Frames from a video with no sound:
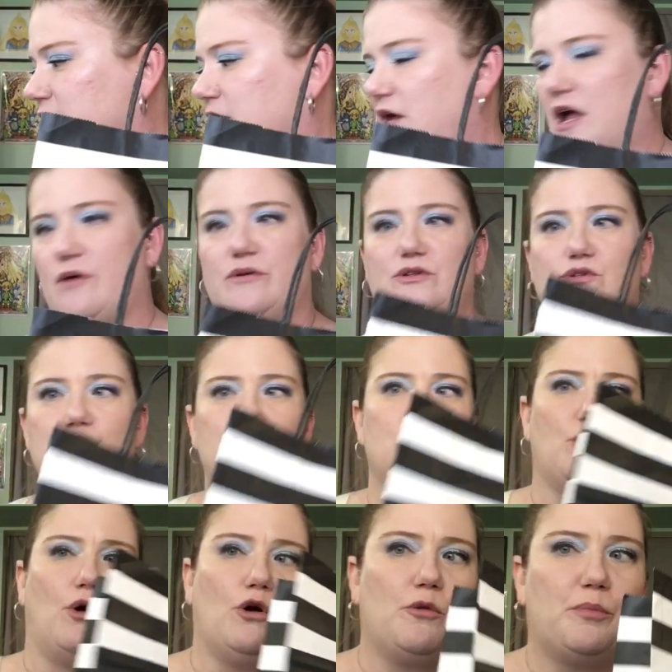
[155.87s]
I went to
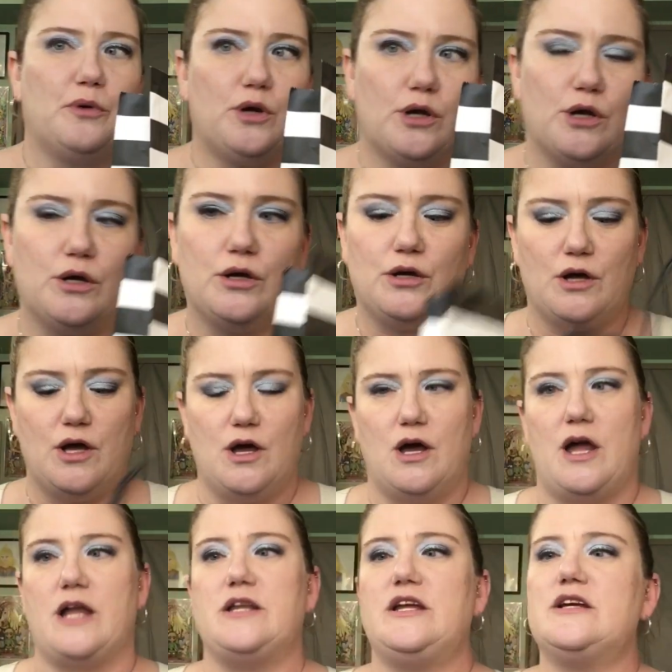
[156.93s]
Oak Brook,
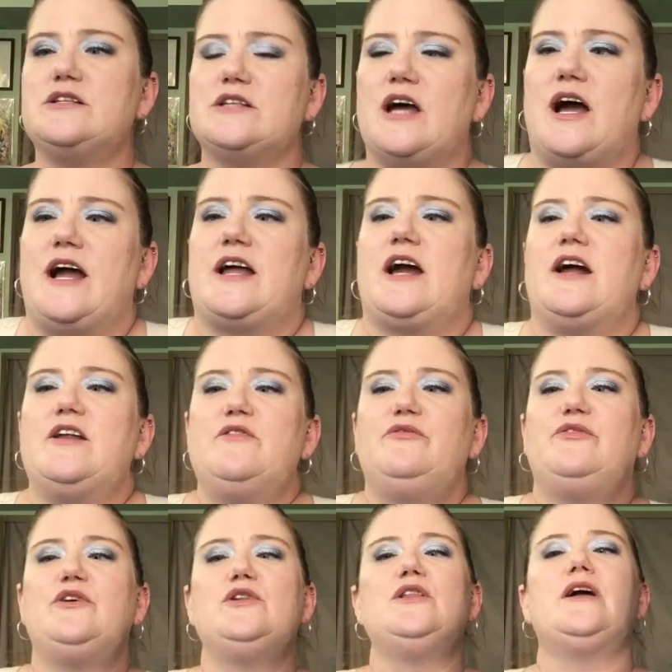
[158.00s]
and yes, I kind of
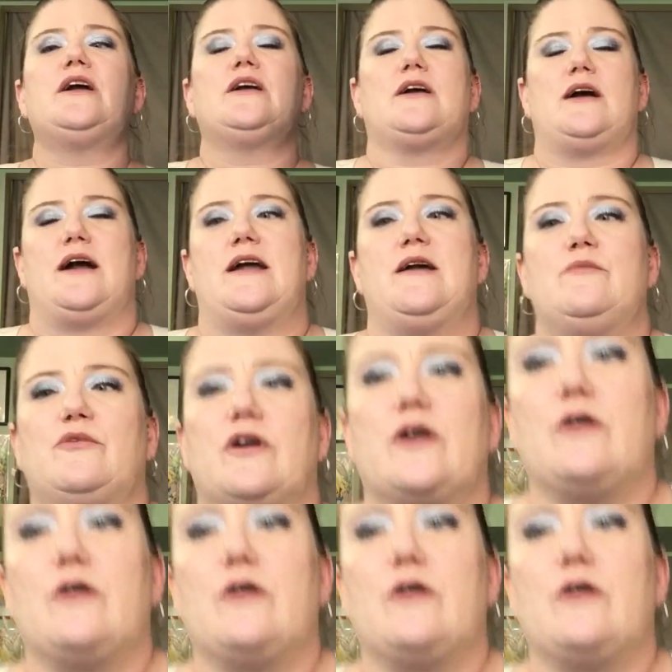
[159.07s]
feel like I am wearing